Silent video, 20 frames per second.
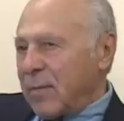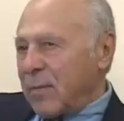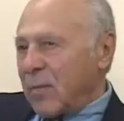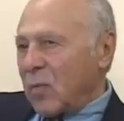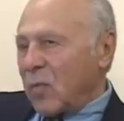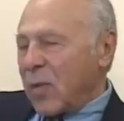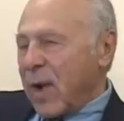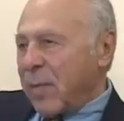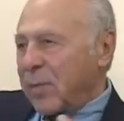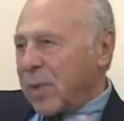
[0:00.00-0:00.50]

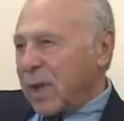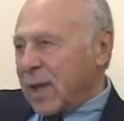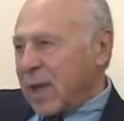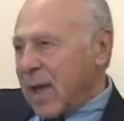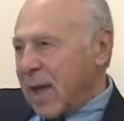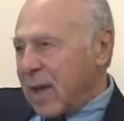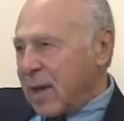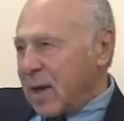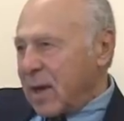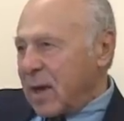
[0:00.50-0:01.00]

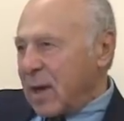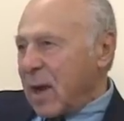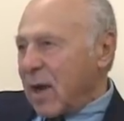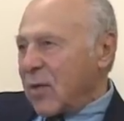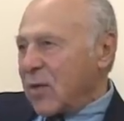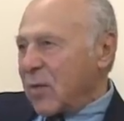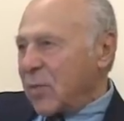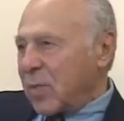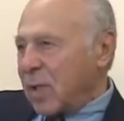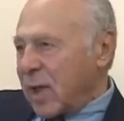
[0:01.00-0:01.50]
replicated in
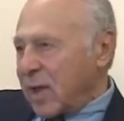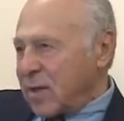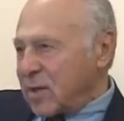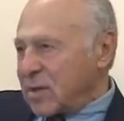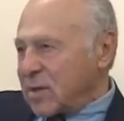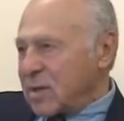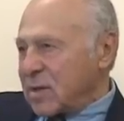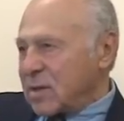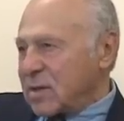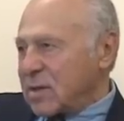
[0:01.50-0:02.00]
other
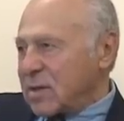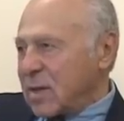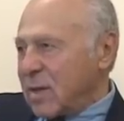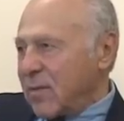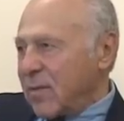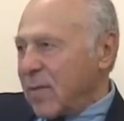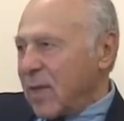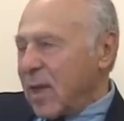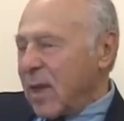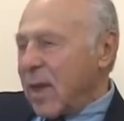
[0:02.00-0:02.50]
places,
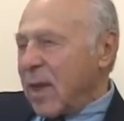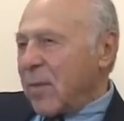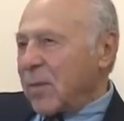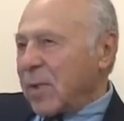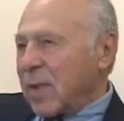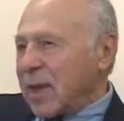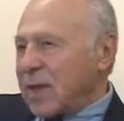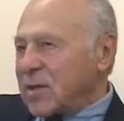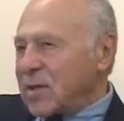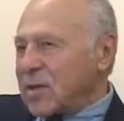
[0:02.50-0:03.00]

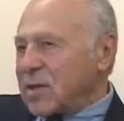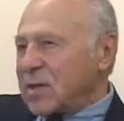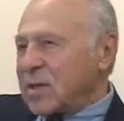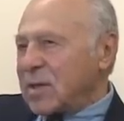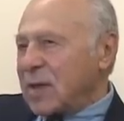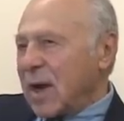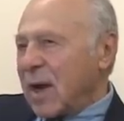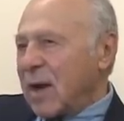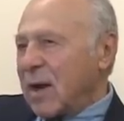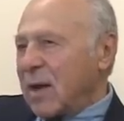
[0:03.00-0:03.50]
places
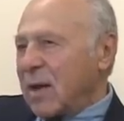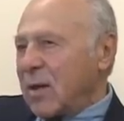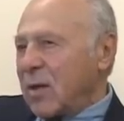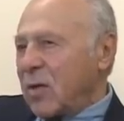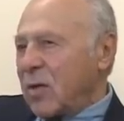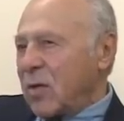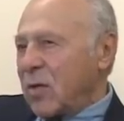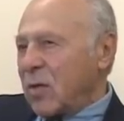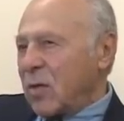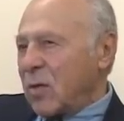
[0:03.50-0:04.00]
started
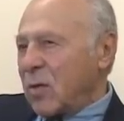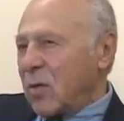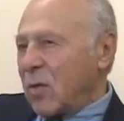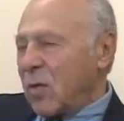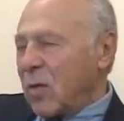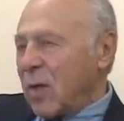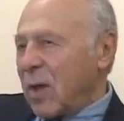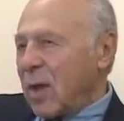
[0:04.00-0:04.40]
to